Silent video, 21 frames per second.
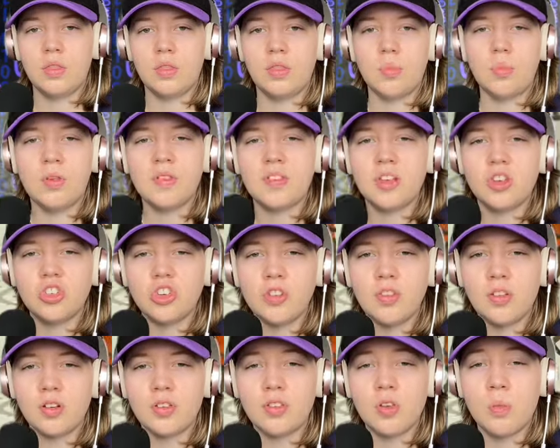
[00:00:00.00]
The
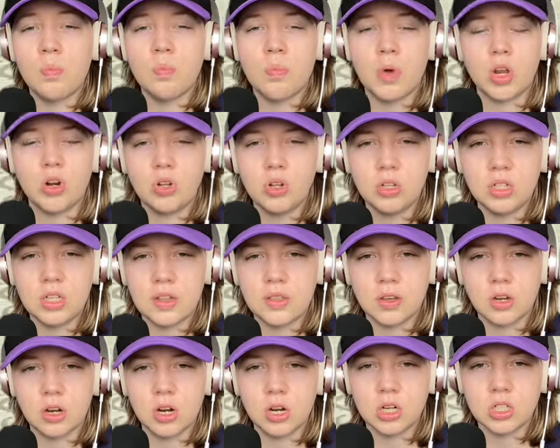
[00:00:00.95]
positions are so muddled in
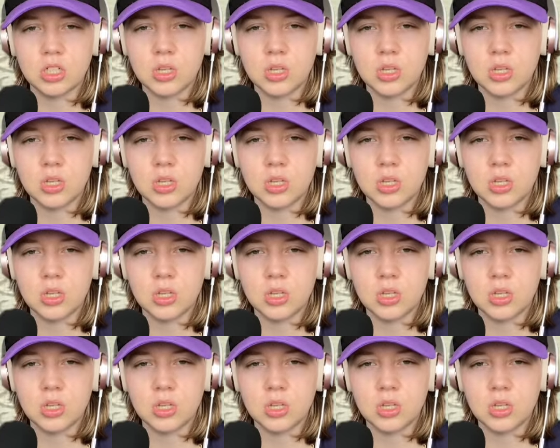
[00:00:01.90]
the current